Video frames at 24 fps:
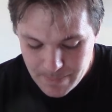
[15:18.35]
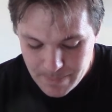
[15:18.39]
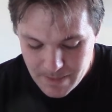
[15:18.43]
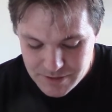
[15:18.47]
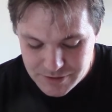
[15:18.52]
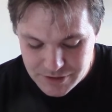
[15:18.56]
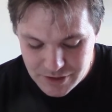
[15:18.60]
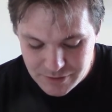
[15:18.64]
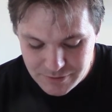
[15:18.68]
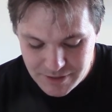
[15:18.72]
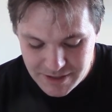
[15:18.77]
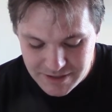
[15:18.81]

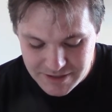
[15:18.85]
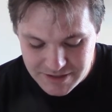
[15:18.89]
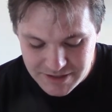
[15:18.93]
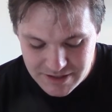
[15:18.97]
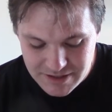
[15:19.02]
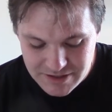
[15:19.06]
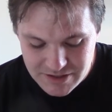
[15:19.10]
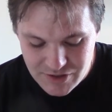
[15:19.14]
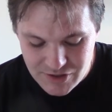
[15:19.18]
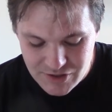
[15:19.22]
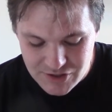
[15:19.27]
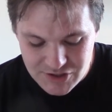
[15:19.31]
So next
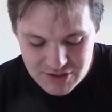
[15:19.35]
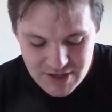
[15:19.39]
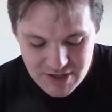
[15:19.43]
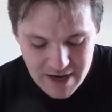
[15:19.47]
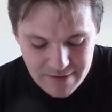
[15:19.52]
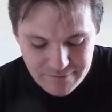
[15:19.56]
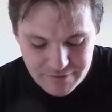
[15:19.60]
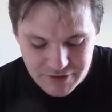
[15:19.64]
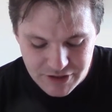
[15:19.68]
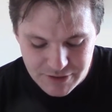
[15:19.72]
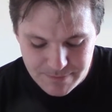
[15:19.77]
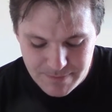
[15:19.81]
is the
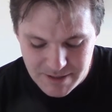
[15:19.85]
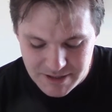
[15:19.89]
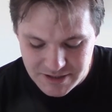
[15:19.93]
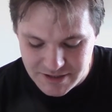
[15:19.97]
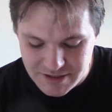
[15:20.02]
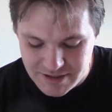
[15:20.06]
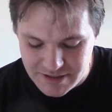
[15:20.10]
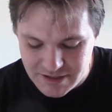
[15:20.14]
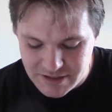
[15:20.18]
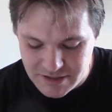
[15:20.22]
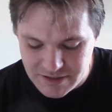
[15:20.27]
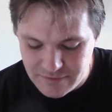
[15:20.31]
Cypher
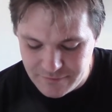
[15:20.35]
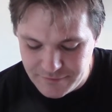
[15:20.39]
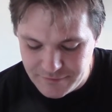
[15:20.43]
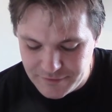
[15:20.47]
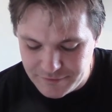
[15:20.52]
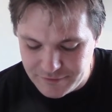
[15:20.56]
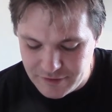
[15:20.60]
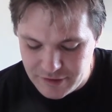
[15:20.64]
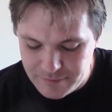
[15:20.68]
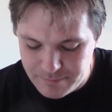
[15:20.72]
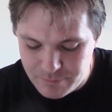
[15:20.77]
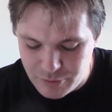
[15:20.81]
Specialist.
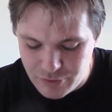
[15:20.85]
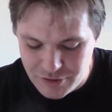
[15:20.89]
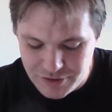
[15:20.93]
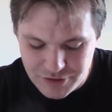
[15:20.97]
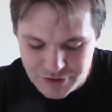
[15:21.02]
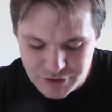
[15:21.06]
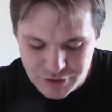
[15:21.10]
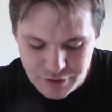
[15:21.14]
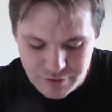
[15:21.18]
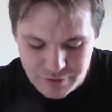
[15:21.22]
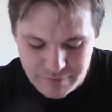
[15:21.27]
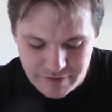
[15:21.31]
15 points,
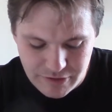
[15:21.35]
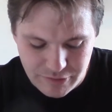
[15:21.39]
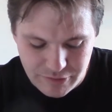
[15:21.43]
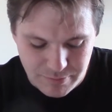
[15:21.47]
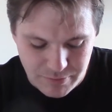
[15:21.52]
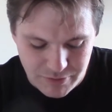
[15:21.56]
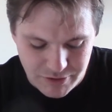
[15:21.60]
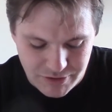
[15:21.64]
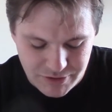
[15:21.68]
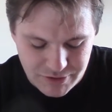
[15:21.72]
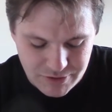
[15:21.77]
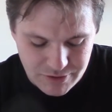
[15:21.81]
2 Vich
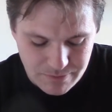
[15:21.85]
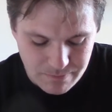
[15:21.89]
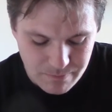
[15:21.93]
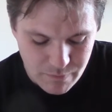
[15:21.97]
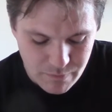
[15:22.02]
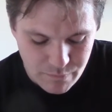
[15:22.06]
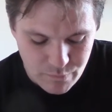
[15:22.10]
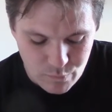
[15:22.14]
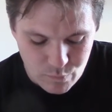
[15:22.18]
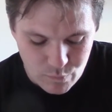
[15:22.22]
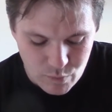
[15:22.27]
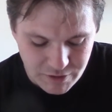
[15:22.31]
points.
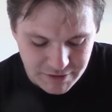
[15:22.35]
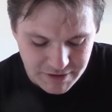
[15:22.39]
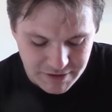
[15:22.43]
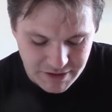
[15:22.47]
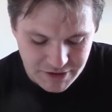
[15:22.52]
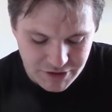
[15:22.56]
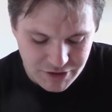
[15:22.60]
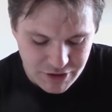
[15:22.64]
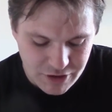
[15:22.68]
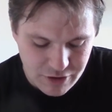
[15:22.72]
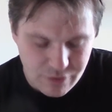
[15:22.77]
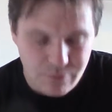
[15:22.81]
Mover
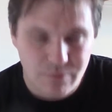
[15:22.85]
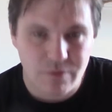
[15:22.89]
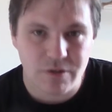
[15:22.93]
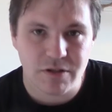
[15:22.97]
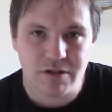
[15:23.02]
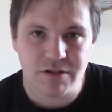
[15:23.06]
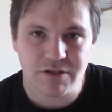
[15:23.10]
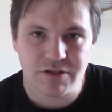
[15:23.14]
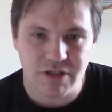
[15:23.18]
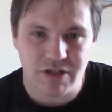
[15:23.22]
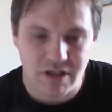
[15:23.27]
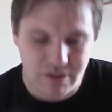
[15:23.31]
1-2,
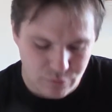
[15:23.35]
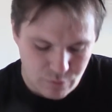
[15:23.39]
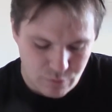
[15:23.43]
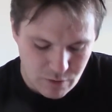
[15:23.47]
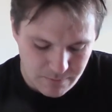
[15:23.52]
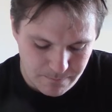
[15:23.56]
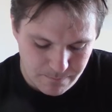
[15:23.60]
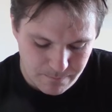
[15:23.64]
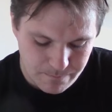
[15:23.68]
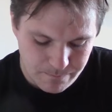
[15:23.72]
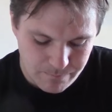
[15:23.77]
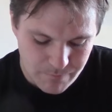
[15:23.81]
size
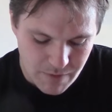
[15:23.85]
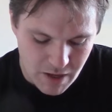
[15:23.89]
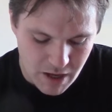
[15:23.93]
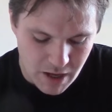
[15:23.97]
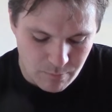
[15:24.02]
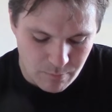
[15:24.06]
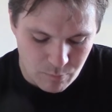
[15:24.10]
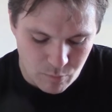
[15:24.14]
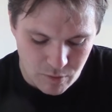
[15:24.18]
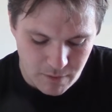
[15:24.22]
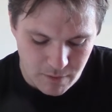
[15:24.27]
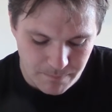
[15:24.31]
1,
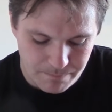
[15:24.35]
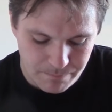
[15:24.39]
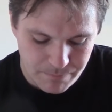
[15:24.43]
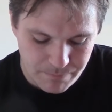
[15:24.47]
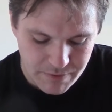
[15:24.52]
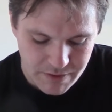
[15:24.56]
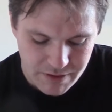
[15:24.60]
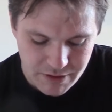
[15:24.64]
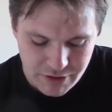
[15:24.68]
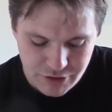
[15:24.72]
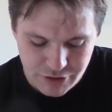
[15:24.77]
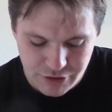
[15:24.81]
armor 1.
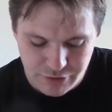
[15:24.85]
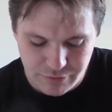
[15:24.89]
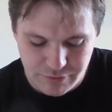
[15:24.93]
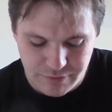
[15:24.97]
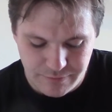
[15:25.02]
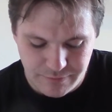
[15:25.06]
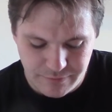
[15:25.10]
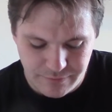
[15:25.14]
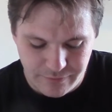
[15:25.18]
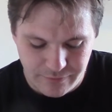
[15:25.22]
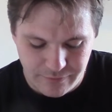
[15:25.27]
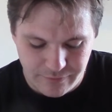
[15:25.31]
Shooter
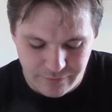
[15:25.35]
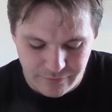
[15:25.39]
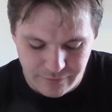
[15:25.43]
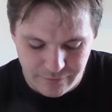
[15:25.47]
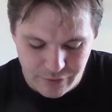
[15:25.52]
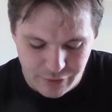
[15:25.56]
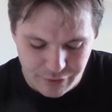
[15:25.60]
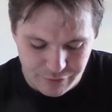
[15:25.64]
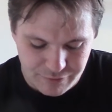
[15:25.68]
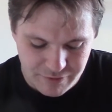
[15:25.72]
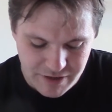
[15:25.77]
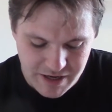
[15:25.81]

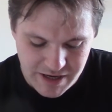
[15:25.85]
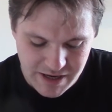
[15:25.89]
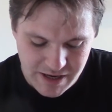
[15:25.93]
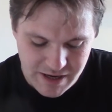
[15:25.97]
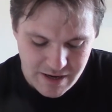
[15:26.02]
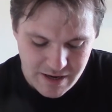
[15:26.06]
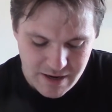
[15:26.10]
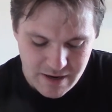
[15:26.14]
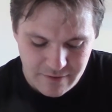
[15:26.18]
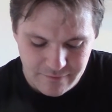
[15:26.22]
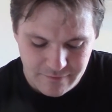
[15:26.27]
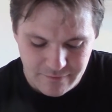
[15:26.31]

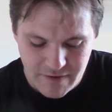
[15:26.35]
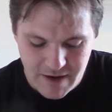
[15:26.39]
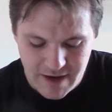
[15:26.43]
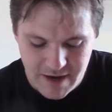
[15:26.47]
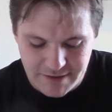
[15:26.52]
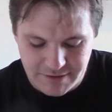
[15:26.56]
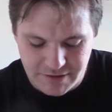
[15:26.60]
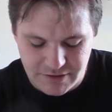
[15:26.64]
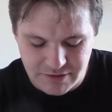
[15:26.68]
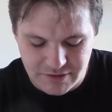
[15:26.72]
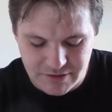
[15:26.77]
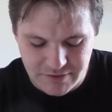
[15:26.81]
3,
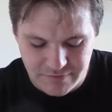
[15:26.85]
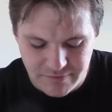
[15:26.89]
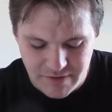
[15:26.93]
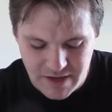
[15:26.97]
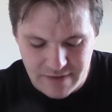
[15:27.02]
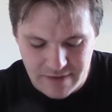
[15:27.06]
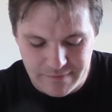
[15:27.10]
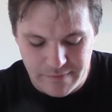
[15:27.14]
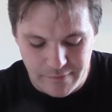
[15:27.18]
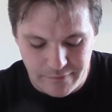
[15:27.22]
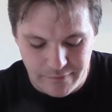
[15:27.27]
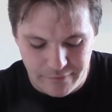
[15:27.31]
fight and
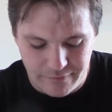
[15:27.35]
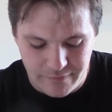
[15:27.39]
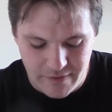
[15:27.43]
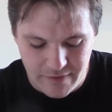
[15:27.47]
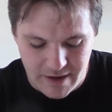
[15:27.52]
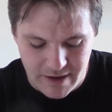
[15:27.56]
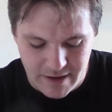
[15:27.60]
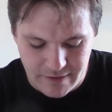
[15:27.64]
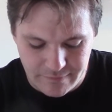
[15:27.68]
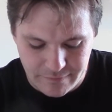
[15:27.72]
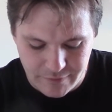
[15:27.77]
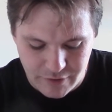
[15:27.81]
survive
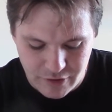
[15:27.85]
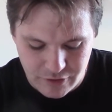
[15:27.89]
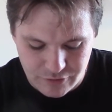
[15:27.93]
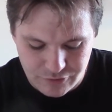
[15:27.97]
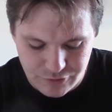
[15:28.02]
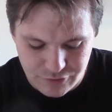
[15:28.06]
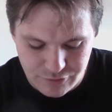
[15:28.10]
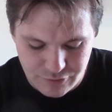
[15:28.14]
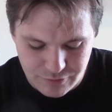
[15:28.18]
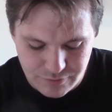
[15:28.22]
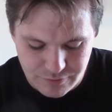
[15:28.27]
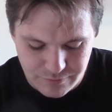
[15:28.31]
5.
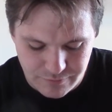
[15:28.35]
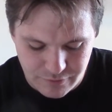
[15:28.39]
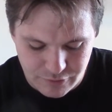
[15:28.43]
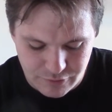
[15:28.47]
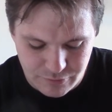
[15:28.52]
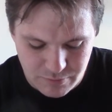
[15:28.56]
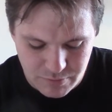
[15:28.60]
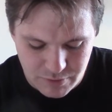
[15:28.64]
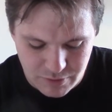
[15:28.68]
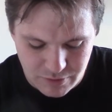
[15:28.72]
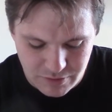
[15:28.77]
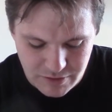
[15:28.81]
Construct,
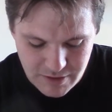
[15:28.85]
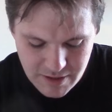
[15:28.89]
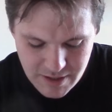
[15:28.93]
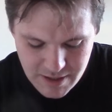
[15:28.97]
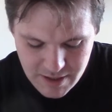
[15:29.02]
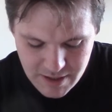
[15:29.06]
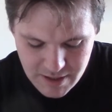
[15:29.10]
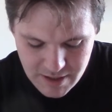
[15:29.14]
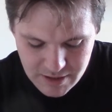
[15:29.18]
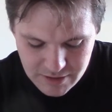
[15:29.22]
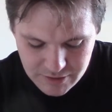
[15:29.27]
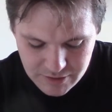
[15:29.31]
vulnerable,
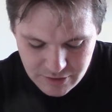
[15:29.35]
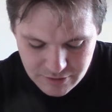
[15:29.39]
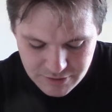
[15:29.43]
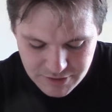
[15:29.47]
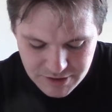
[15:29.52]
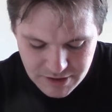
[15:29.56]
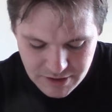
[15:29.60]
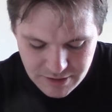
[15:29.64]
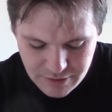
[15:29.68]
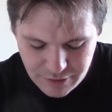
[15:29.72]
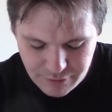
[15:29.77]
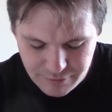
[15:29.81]

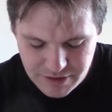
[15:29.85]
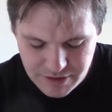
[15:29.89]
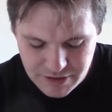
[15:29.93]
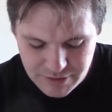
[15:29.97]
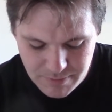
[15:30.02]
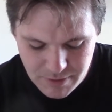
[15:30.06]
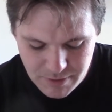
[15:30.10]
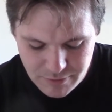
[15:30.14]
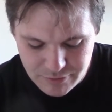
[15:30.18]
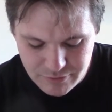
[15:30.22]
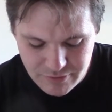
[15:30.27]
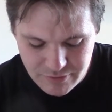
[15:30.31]
toxic 3,
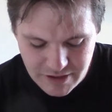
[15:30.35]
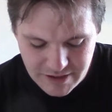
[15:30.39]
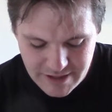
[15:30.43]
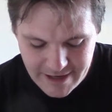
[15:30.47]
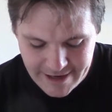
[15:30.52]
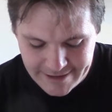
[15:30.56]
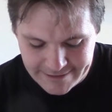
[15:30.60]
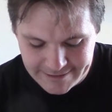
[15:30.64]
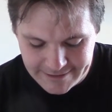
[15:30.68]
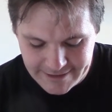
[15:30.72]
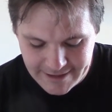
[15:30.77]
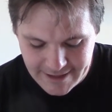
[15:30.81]
smokescreen,
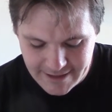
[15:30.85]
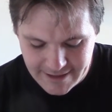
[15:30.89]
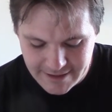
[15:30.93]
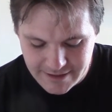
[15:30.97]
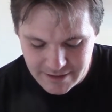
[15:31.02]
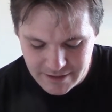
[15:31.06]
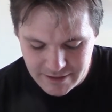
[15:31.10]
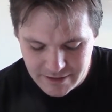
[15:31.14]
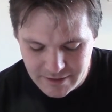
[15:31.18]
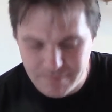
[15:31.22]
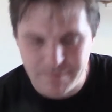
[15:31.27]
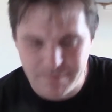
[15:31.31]
and
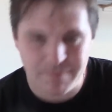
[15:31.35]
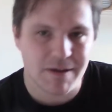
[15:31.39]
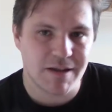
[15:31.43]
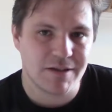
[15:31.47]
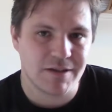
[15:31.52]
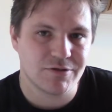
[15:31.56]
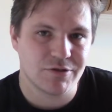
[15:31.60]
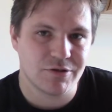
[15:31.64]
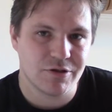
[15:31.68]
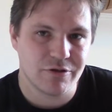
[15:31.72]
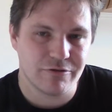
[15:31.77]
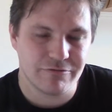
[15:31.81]
hacker.
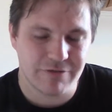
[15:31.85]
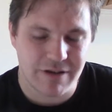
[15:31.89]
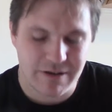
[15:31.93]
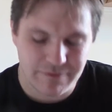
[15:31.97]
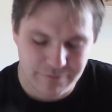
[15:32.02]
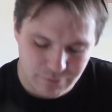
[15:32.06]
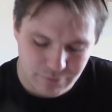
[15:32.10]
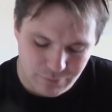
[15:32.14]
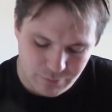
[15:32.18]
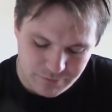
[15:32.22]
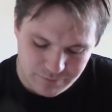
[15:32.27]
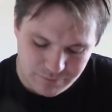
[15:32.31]
Has a no
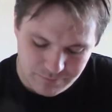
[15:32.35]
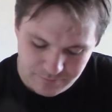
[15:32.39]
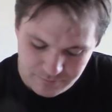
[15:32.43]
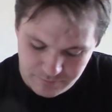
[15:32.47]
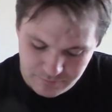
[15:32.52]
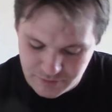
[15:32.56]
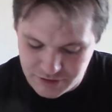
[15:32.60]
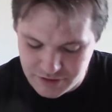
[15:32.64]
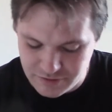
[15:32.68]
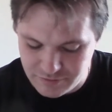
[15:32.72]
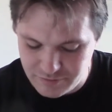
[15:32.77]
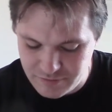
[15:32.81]
rifle,
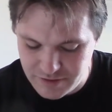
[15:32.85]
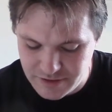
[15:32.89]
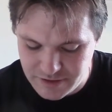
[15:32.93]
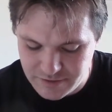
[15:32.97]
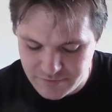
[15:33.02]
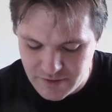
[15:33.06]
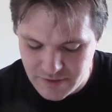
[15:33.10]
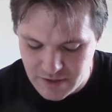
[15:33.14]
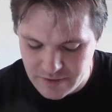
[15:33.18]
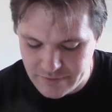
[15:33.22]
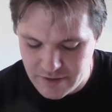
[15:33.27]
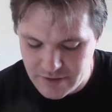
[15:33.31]
which is range
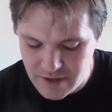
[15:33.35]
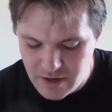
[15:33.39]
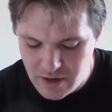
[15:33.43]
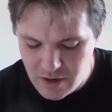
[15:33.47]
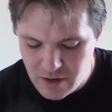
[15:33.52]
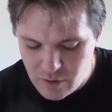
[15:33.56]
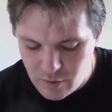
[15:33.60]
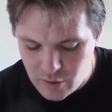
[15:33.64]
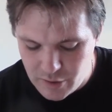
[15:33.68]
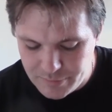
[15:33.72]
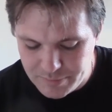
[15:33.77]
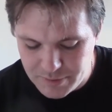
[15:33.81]
5.
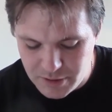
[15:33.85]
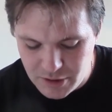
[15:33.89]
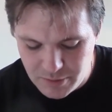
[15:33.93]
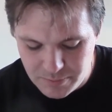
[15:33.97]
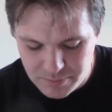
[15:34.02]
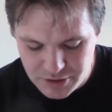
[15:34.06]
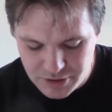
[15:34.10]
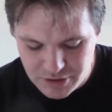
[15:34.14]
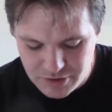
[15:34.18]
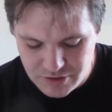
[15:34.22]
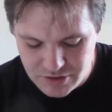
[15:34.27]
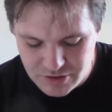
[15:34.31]
Weapon
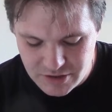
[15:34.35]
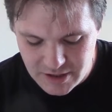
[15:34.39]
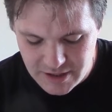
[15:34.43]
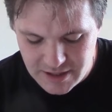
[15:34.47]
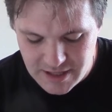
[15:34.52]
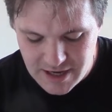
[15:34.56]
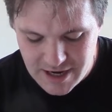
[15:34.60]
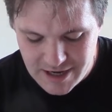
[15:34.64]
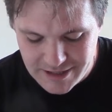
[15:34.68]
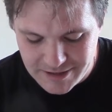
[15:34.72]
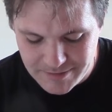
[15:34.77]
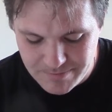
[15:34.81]
options:
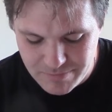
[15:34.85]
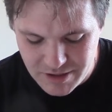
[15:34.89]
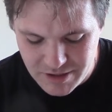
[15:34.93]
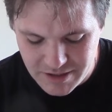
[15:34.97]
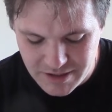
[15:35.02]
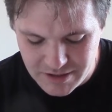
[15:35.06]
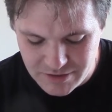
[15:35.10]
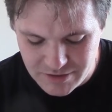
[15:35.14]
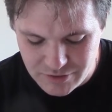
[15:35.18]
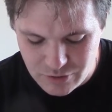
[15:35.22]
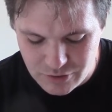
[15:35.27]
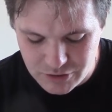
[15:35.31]
light
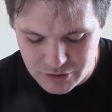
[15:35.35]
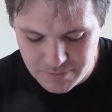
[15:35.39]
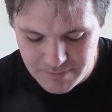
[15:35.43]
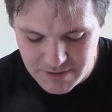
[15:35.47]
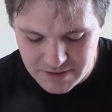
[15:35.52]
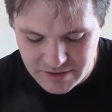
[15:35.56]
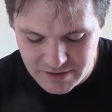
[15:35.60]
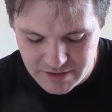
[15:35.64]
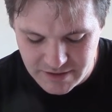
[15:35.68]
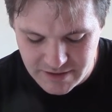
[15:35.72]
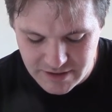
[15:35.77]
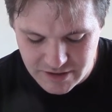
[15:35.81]
brackets
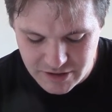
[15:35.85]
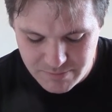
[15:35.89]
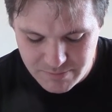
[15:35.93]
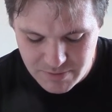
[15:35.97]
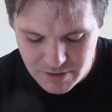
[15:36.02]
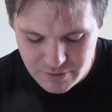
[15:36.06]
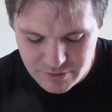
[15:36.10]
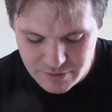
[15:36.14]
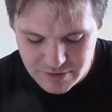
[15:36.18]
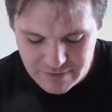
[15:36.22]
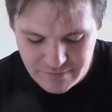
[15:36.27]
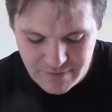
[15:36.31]
automatic,
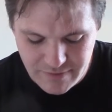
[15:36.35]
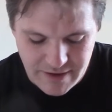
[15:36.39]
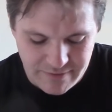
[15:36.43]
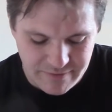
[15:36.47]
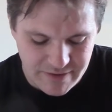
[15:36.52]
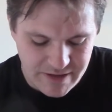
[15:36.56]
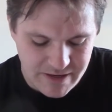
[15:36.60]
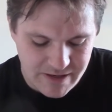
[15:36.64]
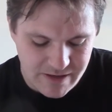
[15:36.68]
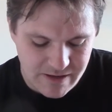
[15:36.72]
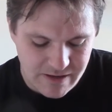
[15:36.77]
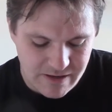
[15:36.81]
explosive,
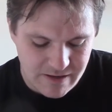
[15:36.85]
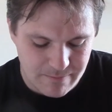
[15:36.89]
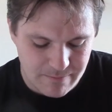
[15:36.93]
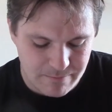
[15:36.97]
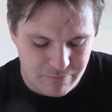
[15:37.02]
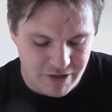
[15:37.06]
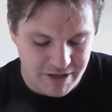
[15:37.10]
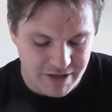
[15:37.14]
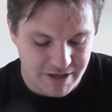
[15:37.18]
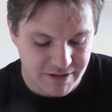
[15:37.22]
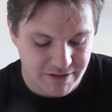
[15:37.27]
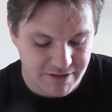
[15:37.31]
heavy
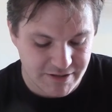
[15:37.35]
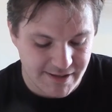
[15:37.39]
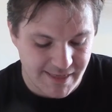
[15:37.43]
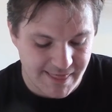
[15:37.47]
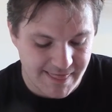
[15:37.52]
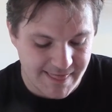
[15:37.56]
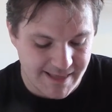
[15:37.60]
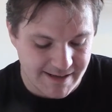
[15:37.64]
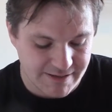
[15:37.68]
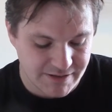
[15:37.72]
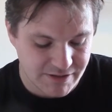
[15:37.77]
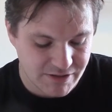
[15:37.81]
brackets
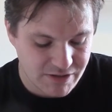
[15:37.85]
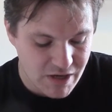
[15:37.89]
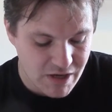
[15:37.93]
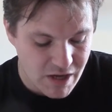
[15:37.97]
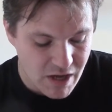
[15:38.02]
lance.